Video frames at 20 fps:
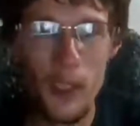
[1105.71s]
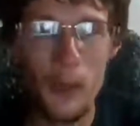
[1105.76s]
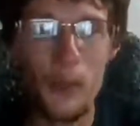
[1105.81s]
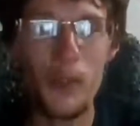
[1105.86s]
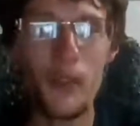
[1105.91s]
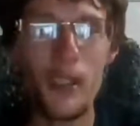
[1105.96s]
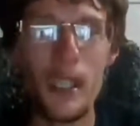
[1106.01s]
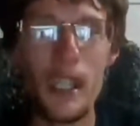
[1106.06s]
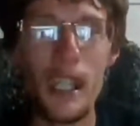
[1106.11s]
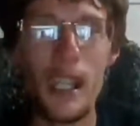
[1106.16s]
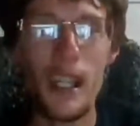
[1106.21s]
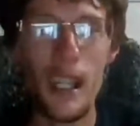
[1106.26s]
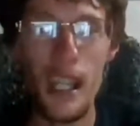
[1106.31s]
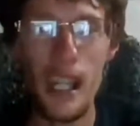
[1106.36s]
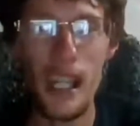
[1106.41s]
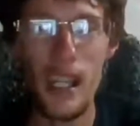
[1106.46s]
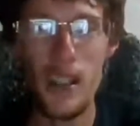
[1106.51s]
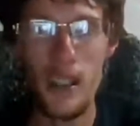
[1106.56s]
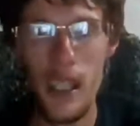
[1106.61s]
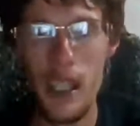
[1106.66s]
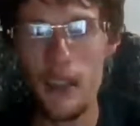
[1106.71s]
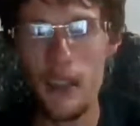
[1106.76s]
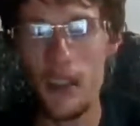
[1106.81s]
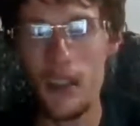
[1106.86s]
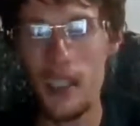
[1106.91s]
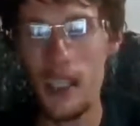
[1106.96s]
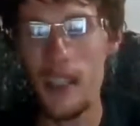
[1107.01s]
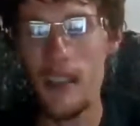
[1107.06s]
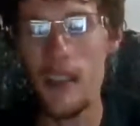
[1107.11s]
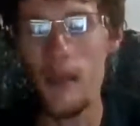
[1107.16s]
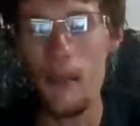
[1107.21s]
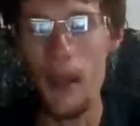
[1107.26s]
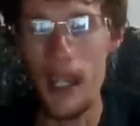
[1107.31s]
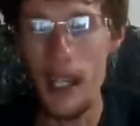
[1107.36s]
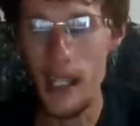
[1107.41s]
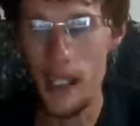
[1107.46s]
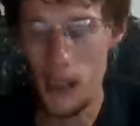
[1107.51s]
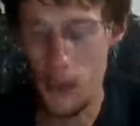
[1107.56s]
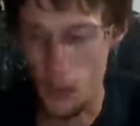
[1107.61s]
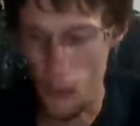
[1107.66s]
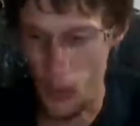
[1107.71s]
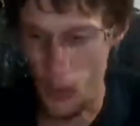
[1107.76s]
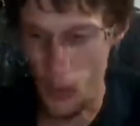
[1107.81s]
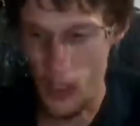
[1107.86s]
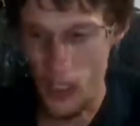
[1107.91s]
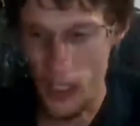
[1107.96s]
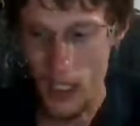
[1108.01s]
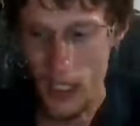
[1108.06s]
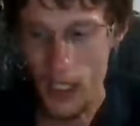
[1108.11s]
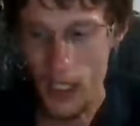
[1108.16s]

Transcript: but when I actually had to change the password,